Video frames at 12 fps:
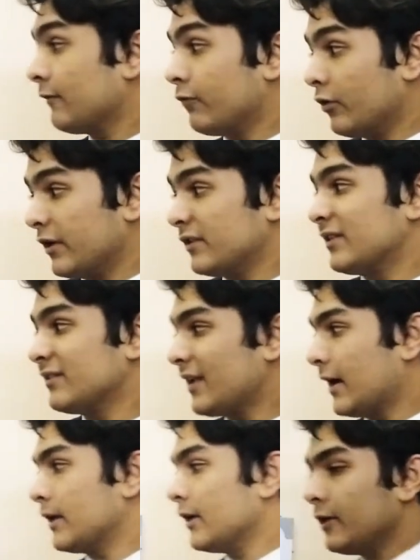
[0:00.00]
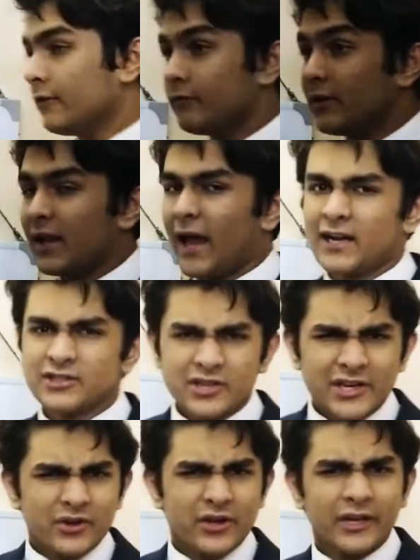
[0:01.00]
For instance, that. What
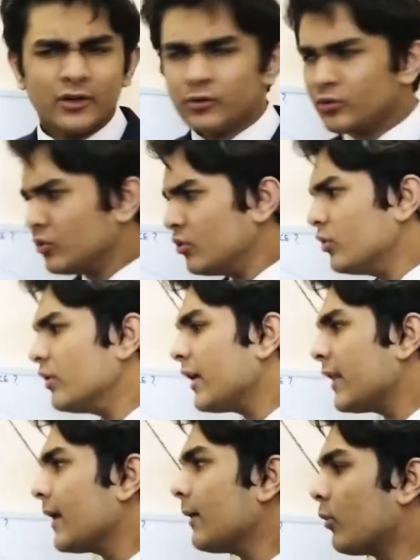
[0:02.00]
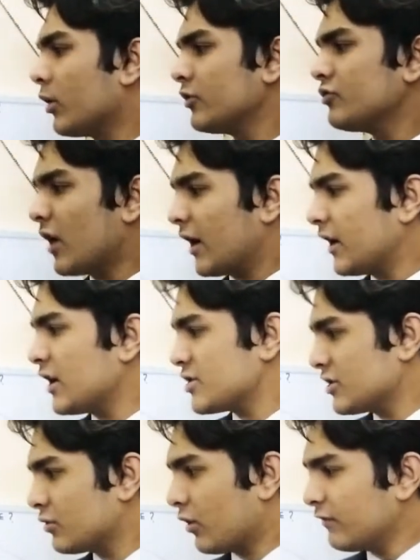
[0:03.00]
actually you need to do in a model
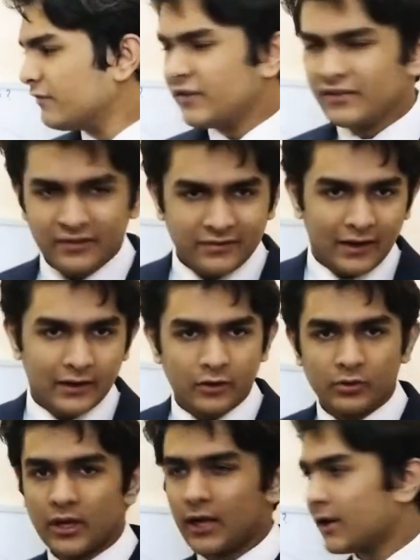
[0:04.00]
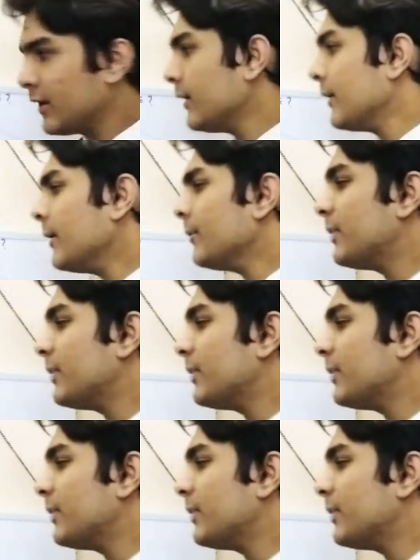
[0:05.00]
organization conference is that you take